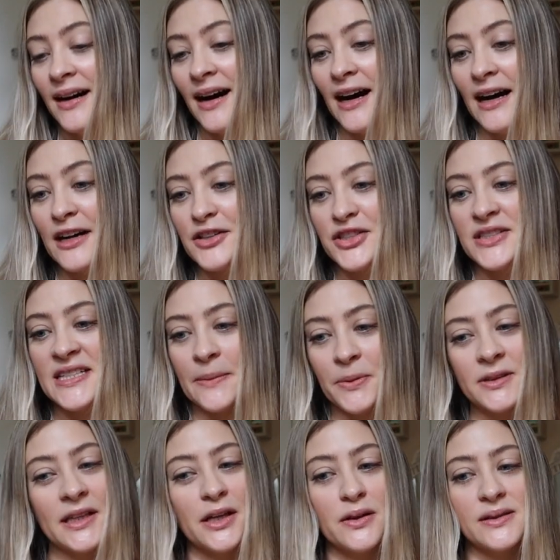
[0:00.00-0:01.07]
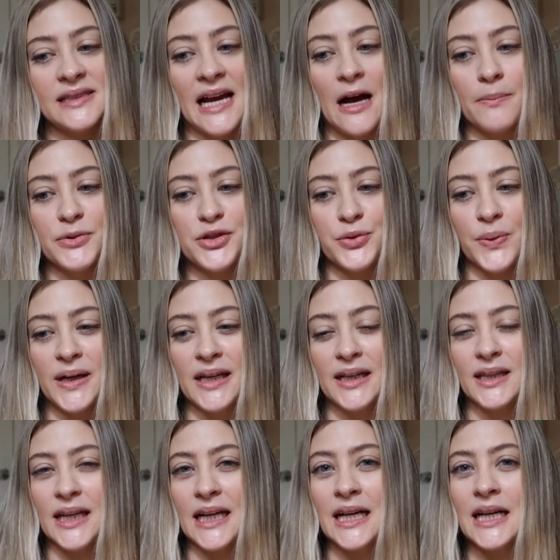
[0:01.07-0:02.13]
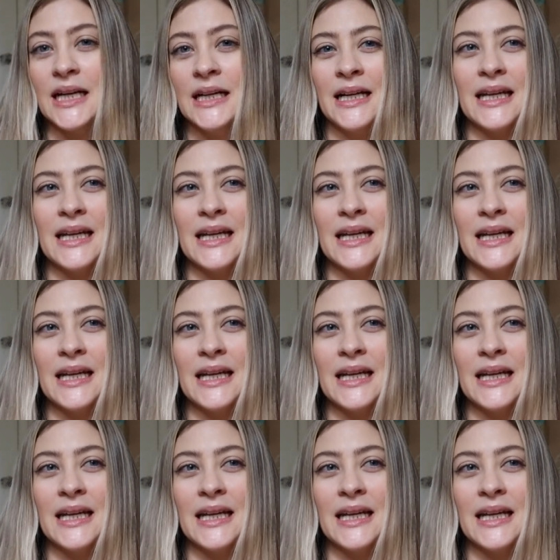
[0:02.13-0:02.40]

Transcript: Uh, she typically goes down between like